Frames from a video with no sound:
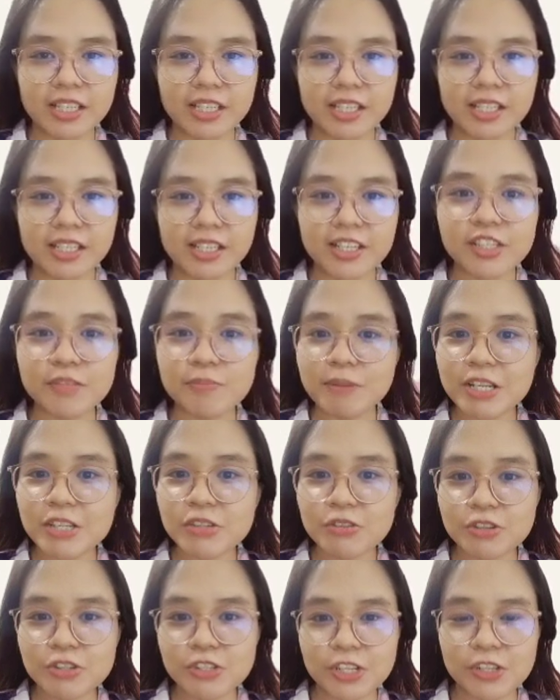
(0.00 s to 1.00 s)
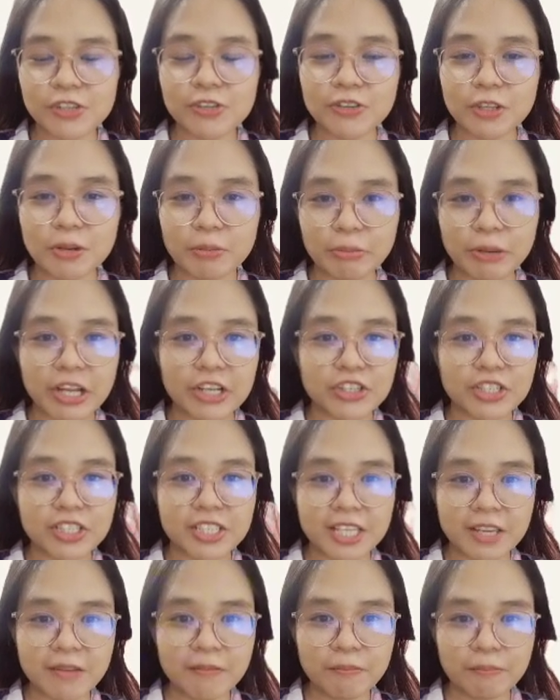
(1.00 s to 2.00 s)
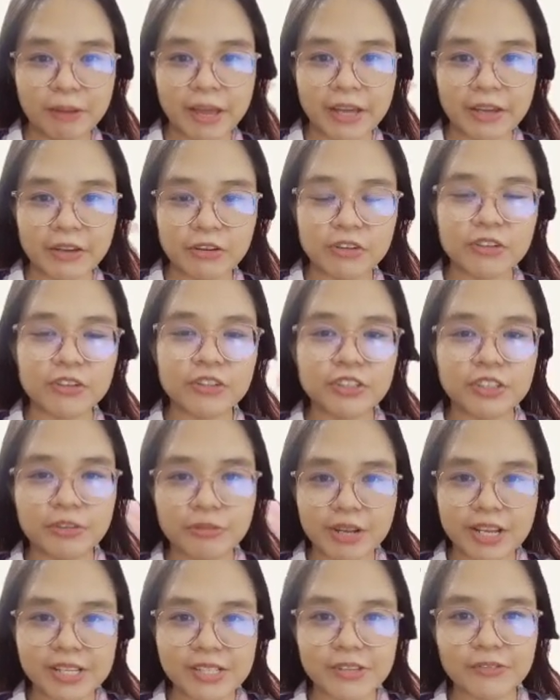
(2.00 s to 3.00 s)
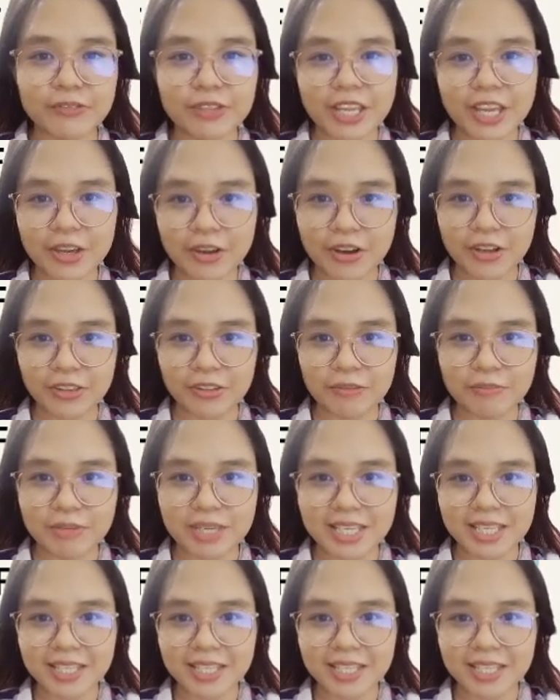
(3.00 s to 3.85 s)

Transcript: It must consider the project's impact on the rest of the economy.